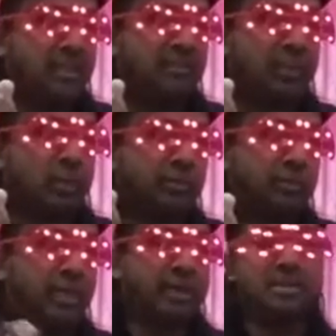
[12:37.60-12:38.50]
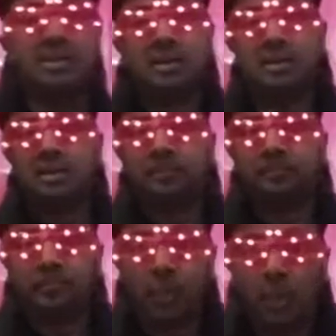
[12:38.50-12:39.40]
gatefold set.
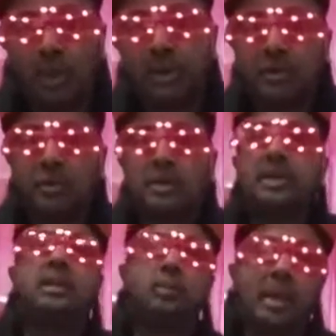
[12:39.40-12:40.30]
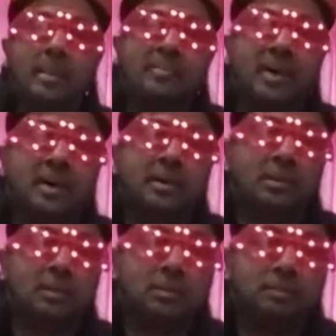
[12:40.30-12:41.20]
180 gram
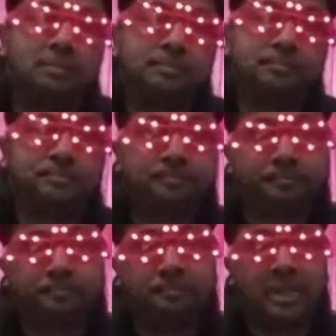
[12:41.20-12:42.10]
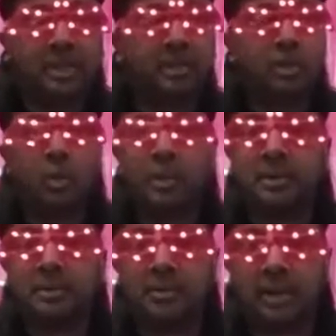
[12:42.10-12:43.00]
vinyl. I don't know, what
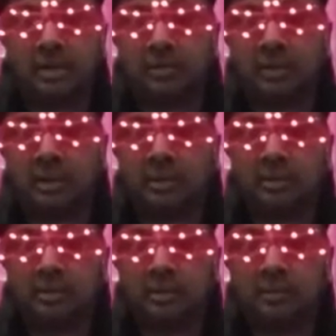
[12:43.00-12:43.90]
are your thoughts on it?